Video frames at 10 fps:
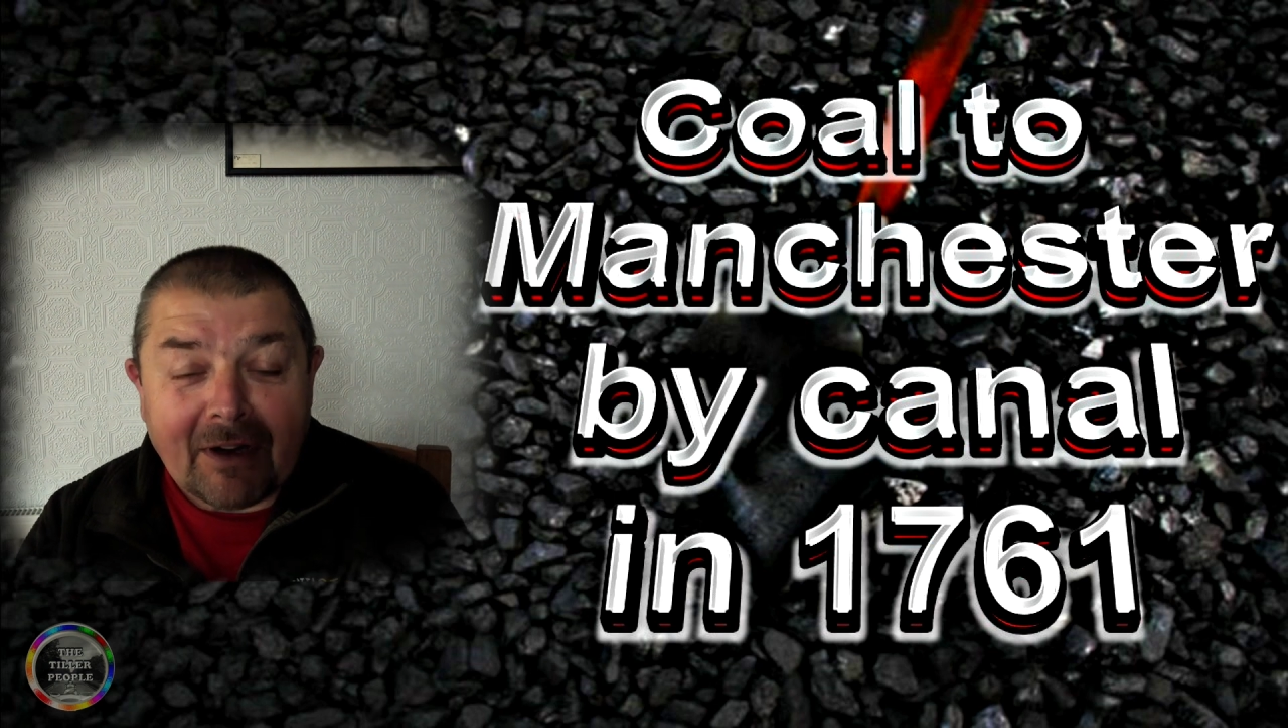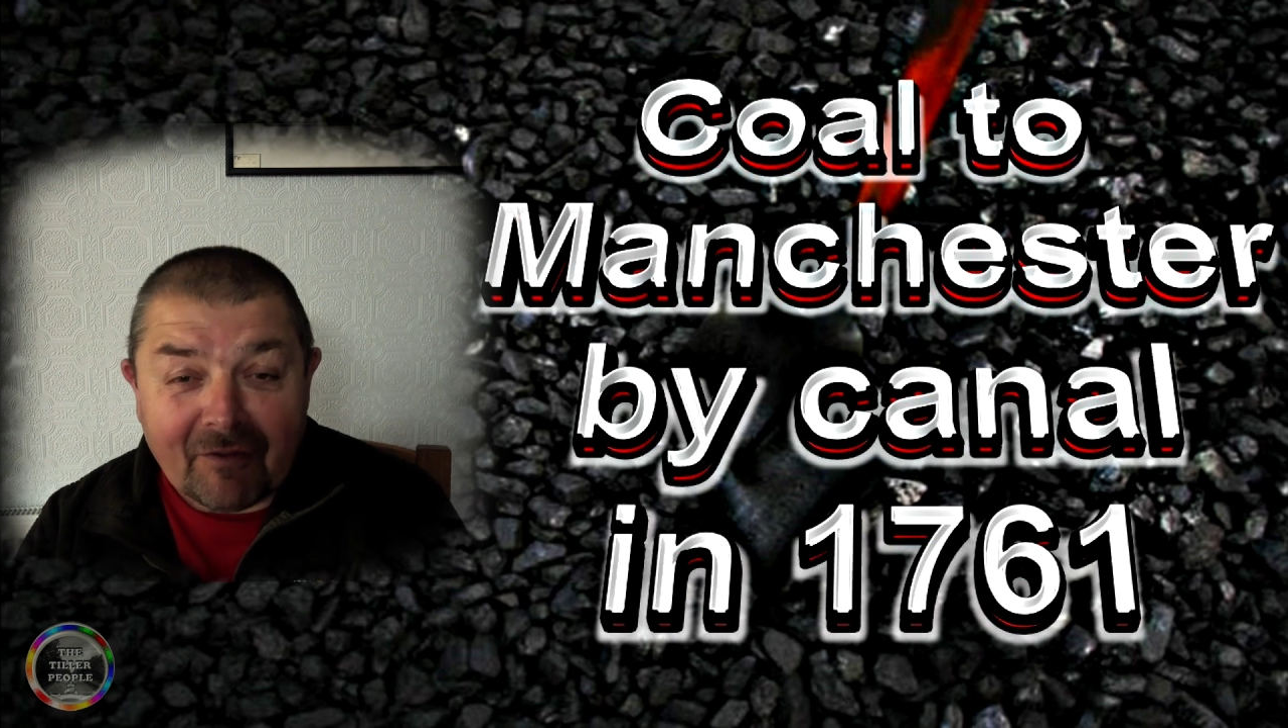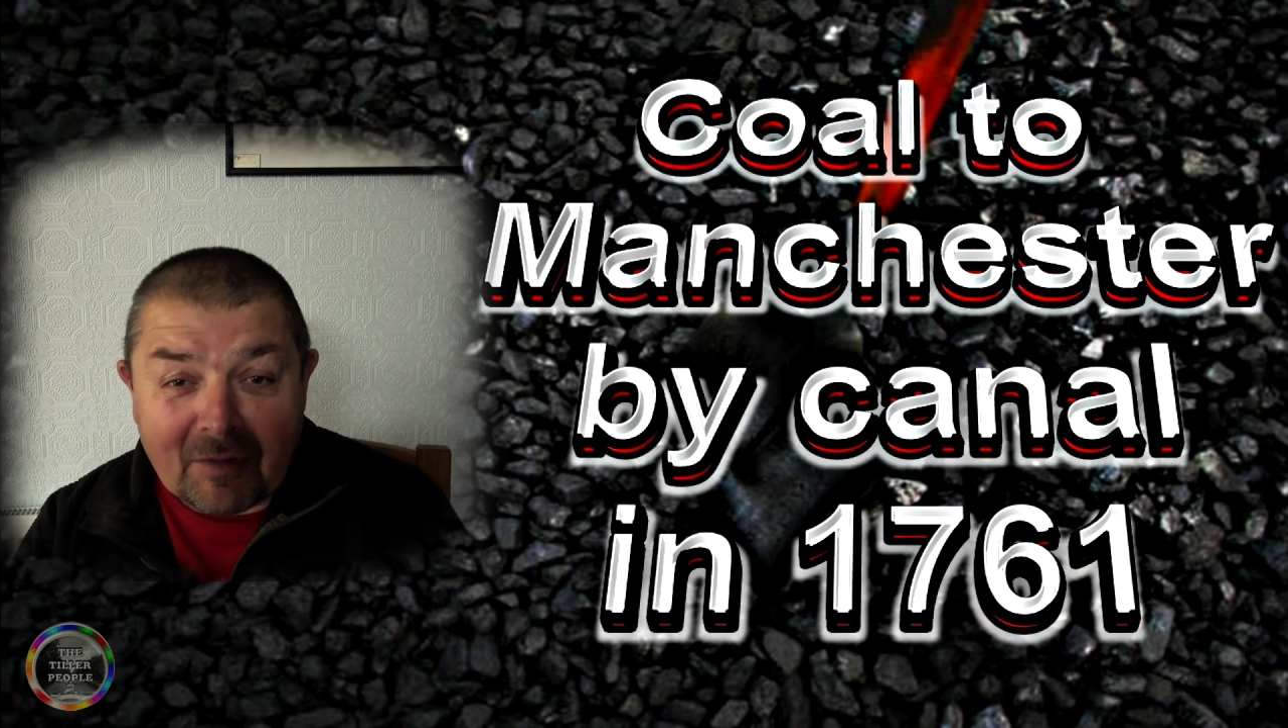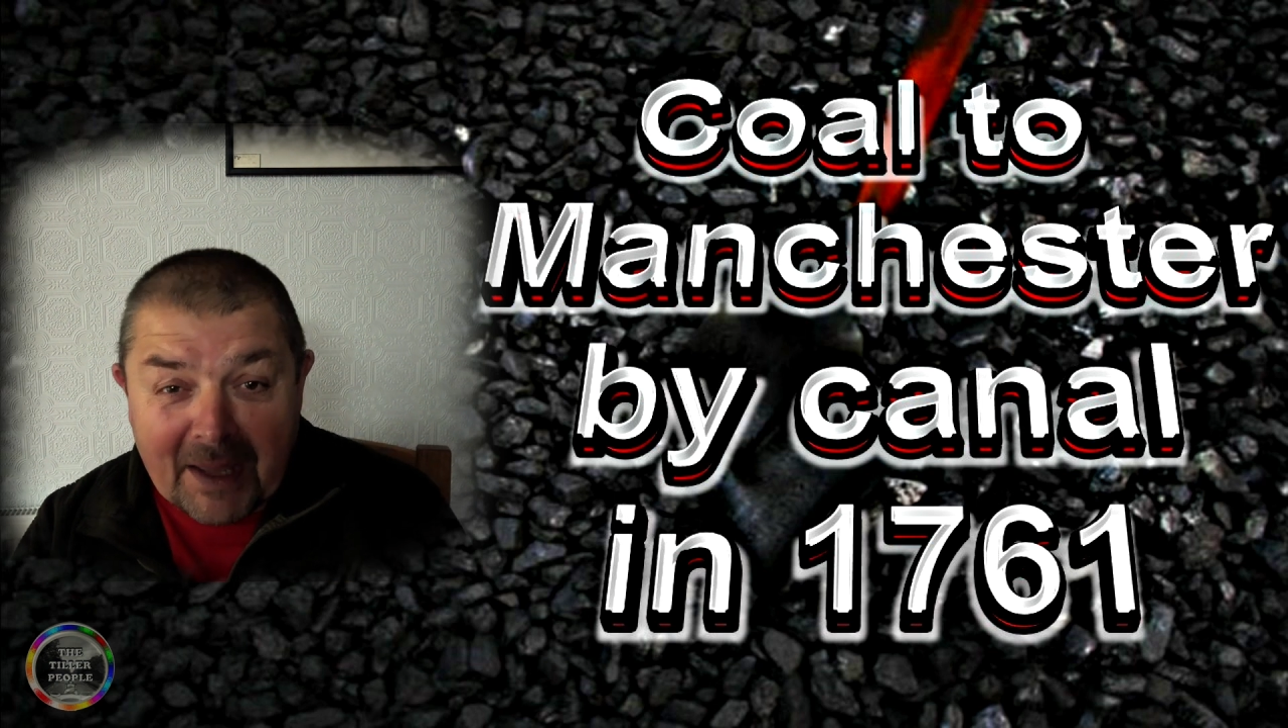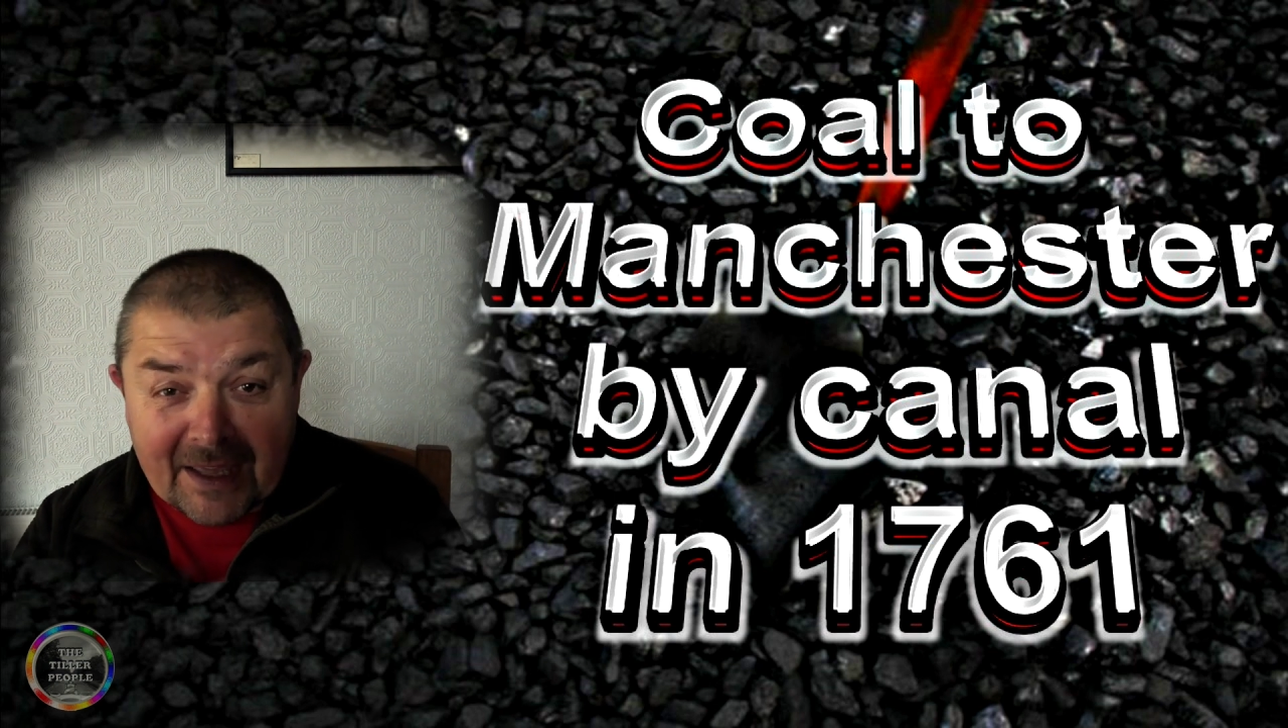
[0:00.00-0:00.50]

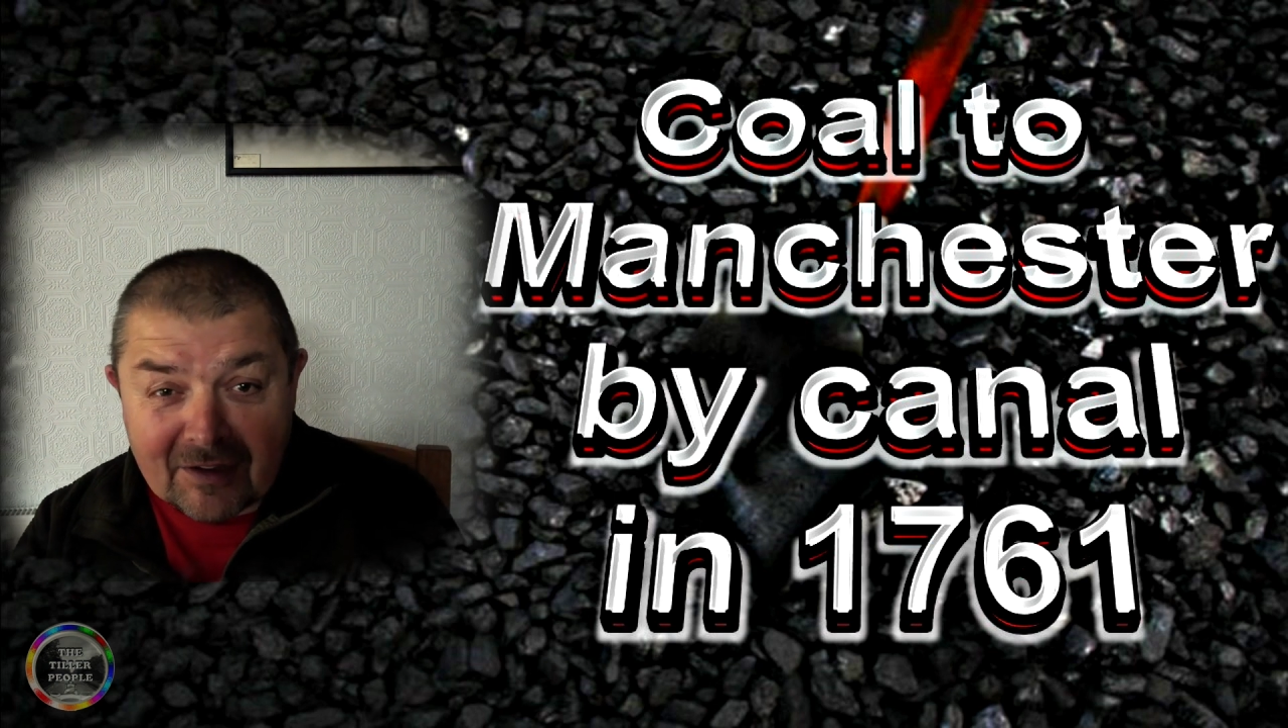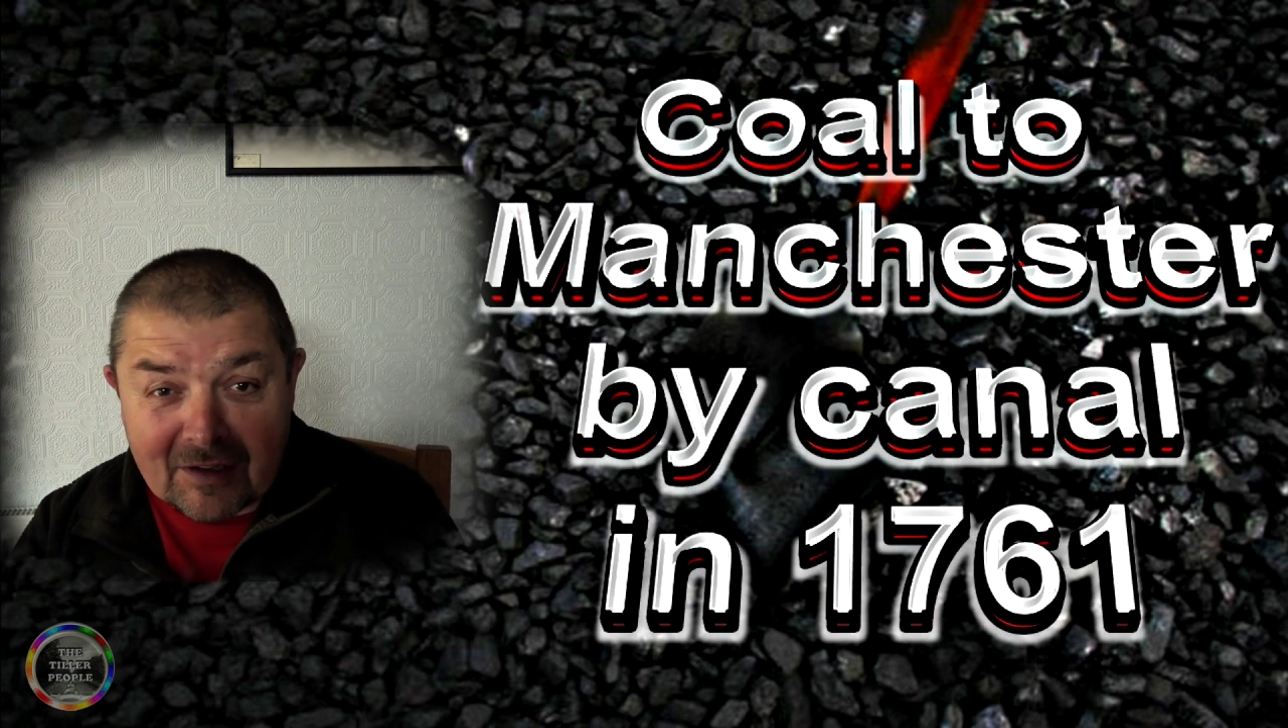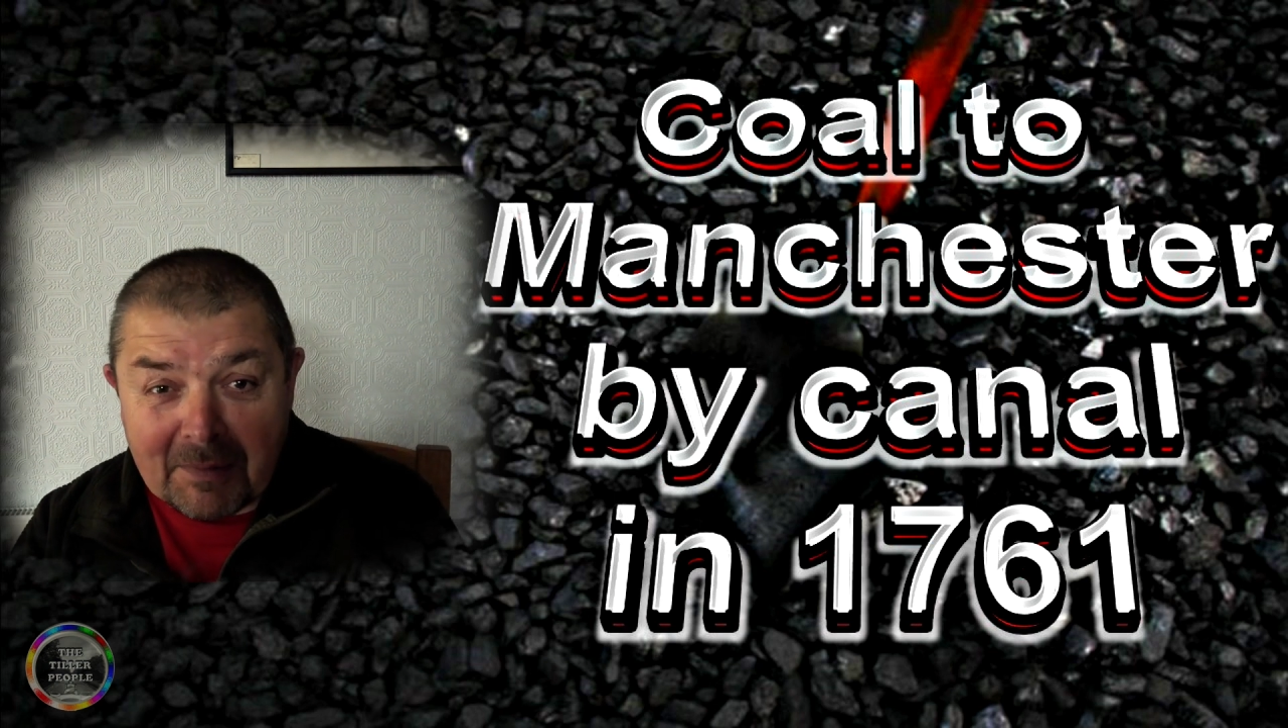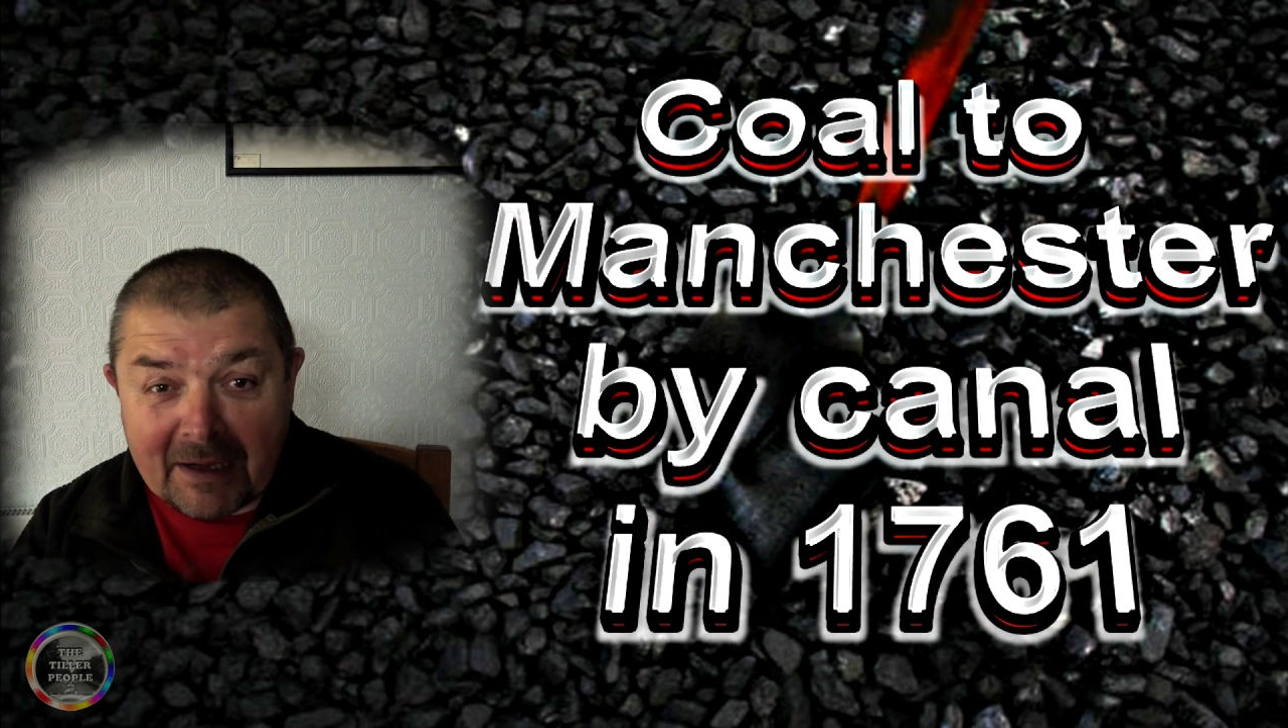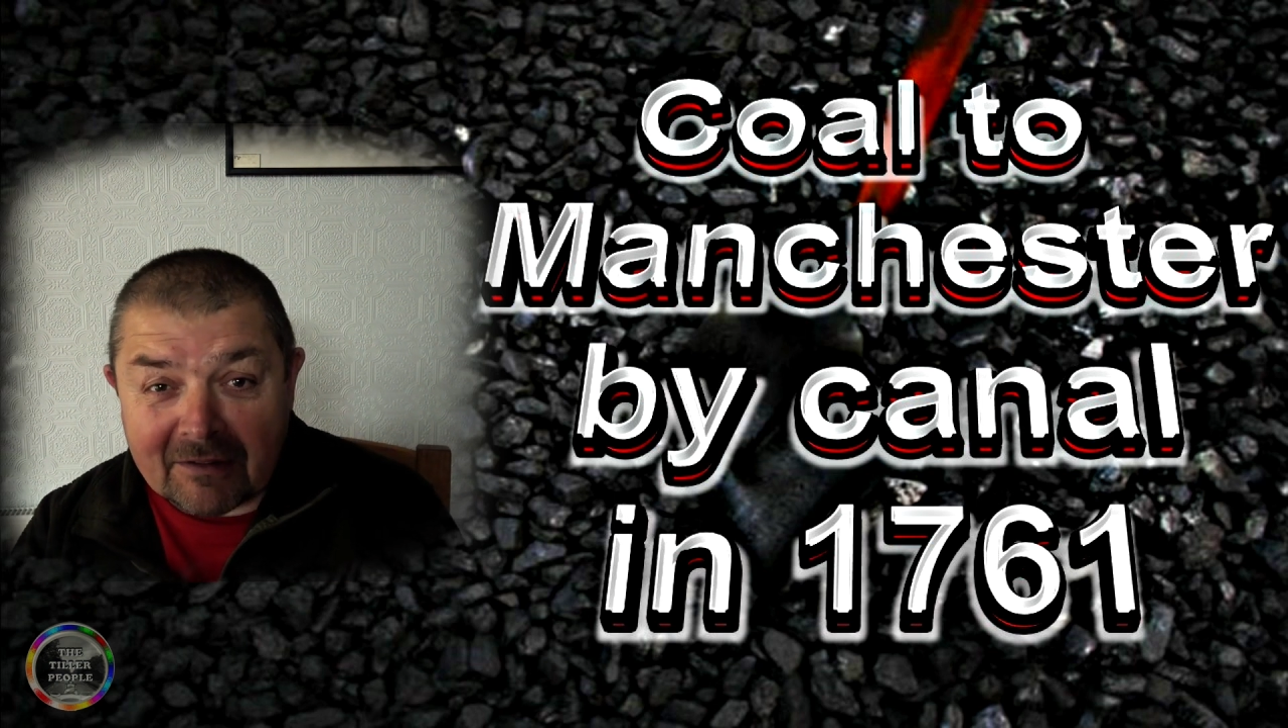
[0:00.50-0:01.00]
information
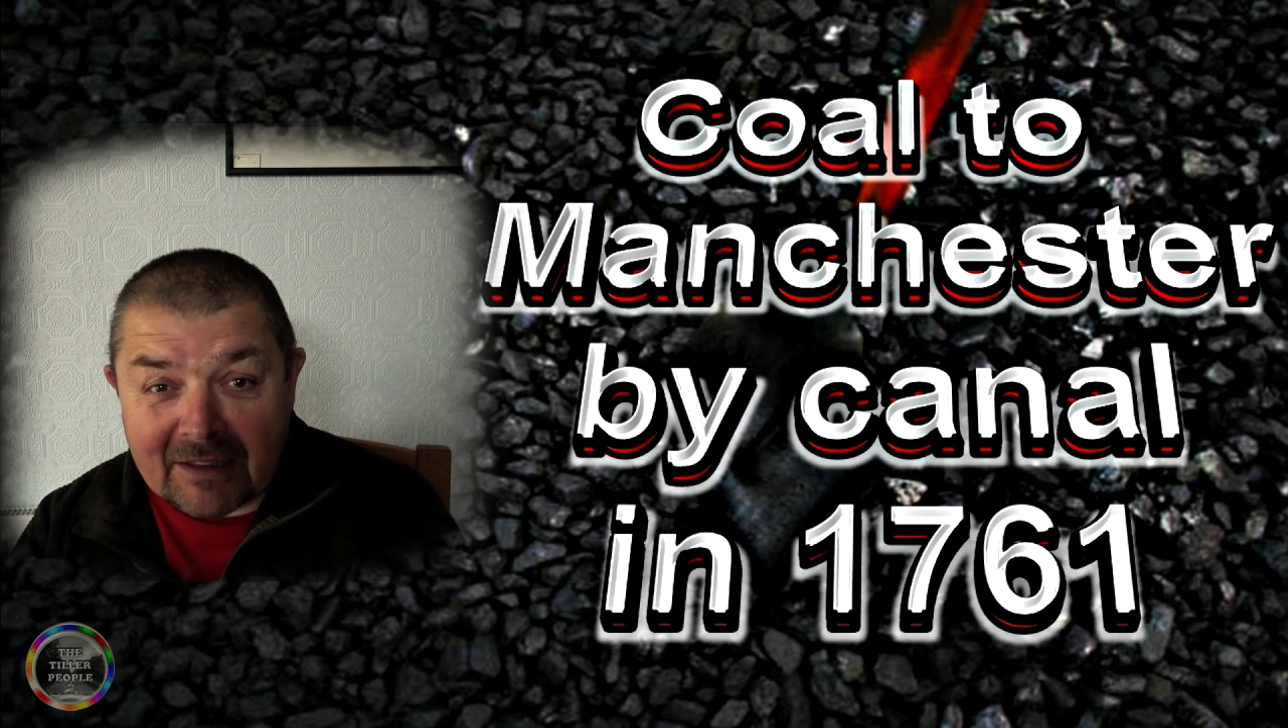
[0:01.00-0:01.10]
about